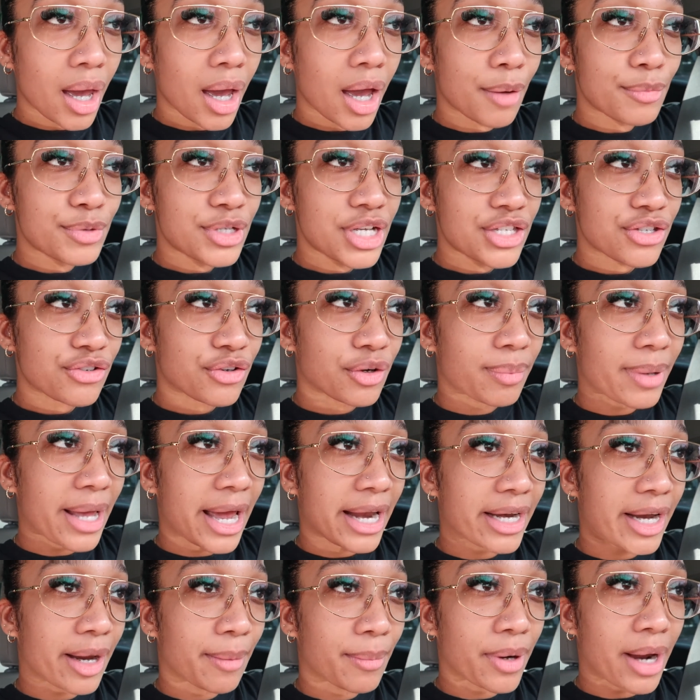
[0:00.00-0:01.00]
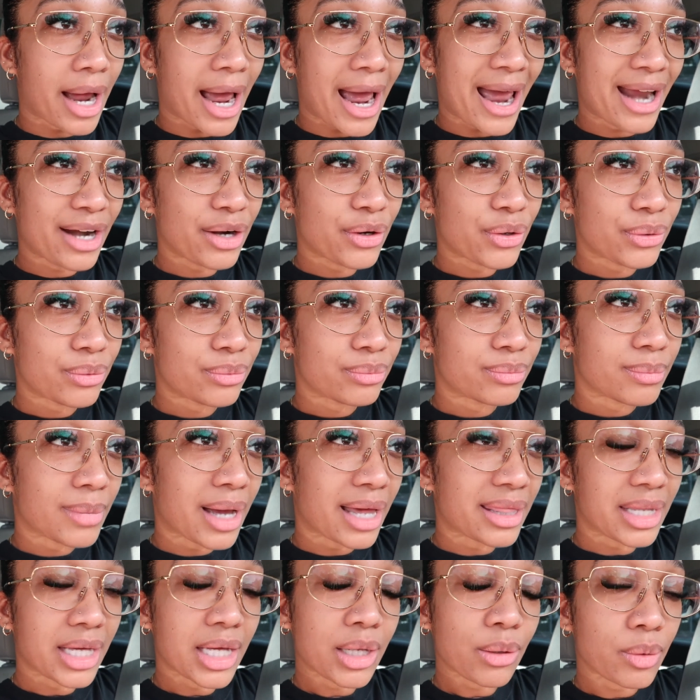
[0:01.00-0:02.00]
I'm just replied yet but I know
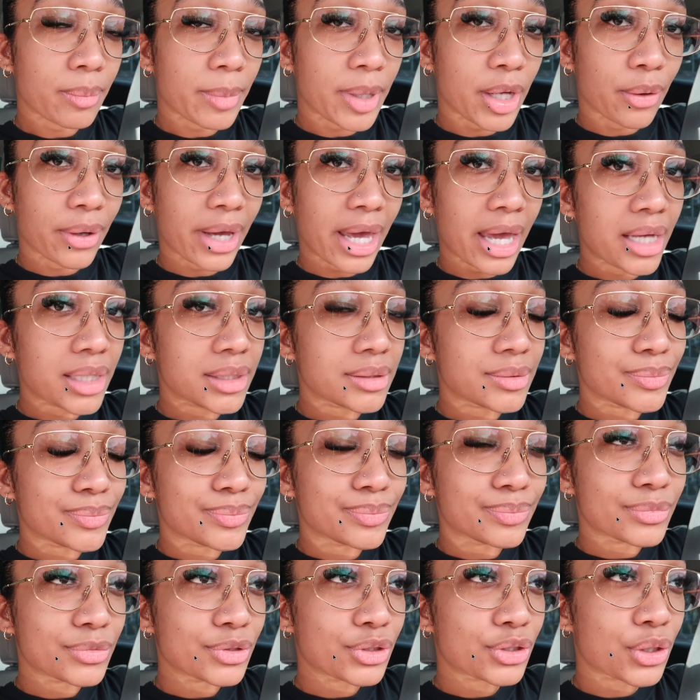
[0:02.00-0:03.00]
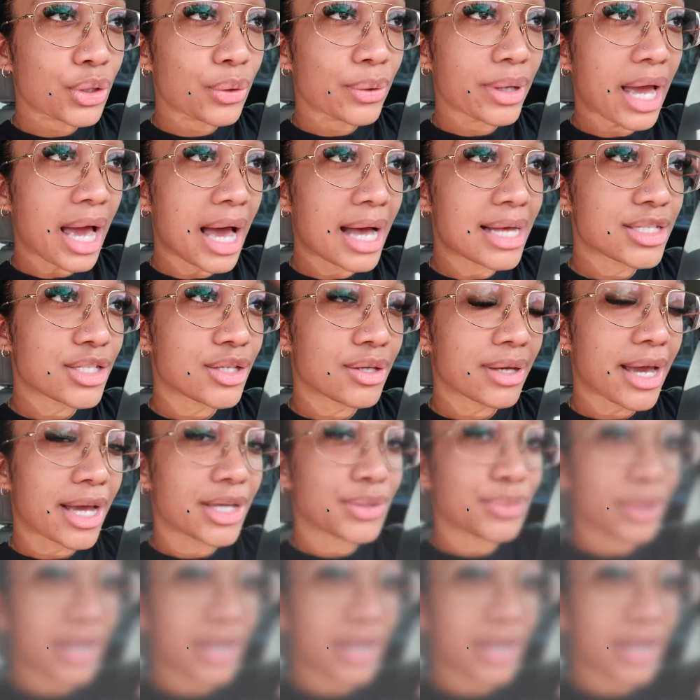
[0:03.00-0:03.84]
I think it'll be okay so yeah I'll see you guys